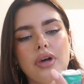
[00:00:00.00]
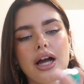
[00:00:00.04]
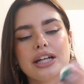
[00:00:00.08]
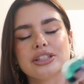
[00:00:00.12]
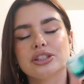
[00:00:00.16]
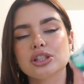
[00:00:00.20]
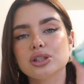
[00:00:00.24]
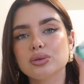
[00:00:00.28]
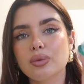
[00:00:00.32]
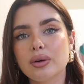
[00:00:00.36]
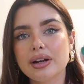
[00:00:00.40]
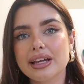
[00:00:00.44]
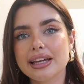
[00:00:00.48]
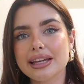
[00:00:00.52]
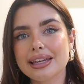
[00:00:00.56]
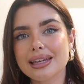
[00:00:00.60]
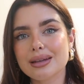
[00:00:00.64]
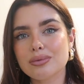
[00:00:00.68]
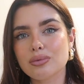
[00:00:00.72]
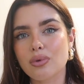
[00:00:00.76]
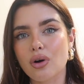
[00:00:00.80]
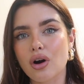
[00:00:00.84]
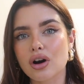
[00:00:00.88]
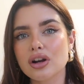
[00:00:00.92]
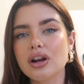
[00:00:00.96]
I just want to
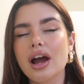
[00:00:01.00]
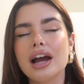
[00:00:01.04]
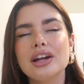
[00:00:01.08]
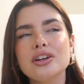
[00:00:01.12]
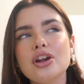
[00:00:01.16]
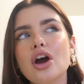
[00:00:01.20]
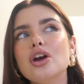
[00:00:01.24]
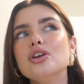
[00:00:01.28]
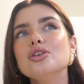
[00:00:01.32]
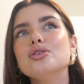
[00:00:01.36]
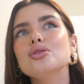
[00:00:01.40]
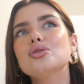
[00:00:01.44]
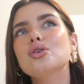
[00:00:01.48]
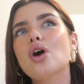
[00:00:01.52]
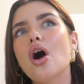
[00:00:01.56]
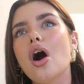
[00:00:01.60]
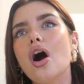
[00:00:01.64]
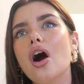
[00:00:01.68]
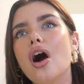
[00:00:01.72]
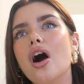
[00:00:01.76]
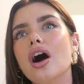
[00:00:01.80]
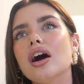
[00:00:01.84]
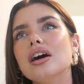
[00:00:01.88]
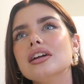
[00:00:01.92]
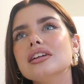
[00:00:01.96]
eat one. I know you
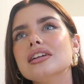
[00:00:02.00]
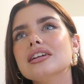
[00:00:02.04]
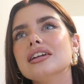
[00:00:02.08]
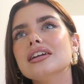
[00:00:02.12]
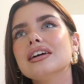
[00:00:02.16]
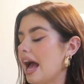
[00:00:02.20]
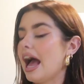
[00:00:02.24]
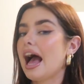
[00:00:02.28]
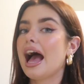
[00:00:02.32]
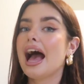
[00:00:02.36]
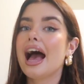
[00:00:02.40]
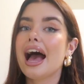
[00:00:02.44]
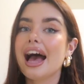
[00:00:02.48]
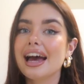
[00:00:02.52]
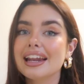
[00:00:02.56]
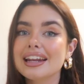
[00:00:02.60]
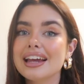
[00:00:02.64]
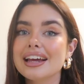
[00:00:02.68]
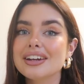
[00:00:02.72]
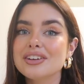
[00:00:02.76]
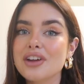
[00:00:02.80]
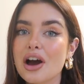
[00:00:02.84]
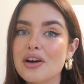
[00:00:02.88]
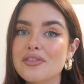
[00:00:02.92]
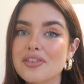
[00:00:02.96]
can't.
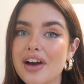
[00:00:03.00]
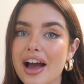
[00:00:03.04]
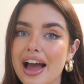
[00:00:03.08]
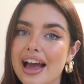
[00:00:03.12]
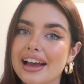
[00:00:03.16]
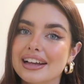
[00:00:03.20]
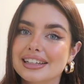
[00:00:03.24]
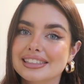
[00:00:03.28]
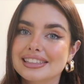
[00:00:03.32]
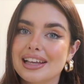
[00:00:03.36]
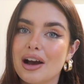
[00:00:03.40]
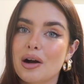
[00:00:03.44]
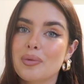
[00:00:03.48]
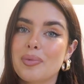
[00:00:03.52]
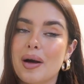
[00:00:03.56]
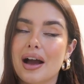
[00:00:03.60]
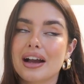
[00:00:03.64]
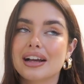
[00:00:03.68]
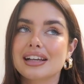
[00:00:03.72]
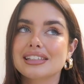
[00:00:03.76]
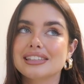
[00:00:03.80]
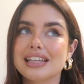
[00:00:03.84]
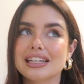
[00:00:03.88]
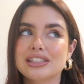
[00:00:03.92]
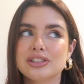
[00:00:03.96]
And another XL
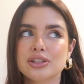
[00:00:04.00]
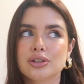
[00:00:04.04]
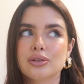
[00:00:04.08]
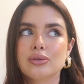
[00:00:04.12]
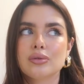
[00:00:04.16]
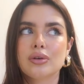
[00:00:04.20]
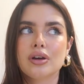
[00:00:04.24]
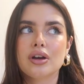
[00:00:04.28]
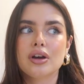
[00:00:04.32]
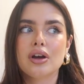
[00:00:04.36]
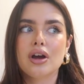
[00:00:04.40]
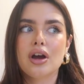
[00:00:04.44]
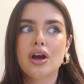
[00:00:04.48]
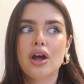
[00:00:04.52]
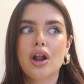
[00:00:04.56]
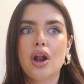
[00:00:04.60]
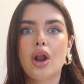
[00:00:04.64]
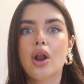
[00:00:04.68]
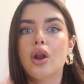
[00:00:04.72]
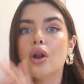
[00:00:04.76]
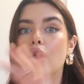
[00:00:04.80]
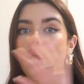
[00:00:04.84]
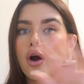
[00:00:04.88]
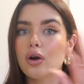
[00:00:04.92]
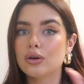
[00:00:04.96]
pack because they do
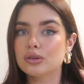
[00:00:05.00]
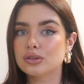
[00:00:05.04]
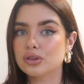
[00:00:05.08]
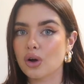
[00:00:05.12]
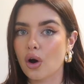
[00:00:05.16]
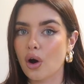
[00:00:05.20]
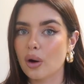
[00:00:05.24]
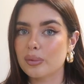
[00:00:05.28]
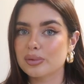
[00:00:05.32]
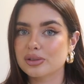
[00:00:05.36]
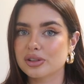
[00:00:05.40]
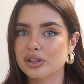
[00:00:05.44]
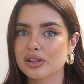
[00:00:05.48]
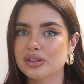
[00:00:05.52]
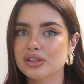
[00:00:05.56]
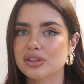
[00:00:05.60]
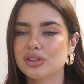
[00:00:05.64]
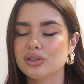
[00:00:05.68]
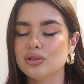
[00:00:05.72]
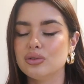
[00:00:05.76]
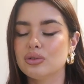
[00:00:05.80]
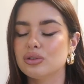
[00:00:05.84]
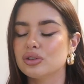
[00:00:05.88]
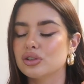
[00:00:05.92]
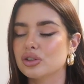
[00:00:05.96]
loads of options,
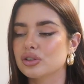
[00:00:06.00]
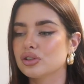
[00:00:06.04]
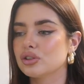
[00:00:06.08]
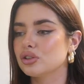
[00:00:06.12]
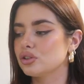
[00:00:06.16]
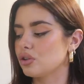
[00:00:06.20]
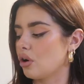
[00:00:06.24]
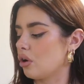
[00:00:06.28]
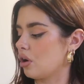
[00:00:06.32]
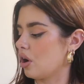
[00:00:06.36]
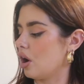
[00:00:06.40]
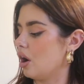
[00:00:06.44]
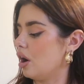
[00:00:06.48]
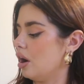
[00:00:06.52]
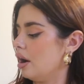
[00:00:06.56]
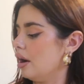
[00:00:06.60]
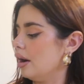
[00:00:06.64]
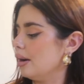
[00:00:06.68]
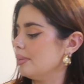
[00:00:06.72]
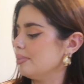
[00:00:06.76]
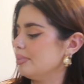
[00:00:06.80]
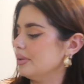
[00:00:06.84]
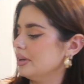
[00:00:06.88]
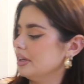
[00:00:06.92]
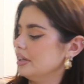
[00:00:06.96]
so you can just stock
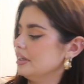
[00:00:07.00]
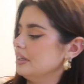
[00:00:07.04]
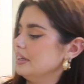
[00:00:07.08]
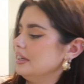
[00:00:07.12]
up.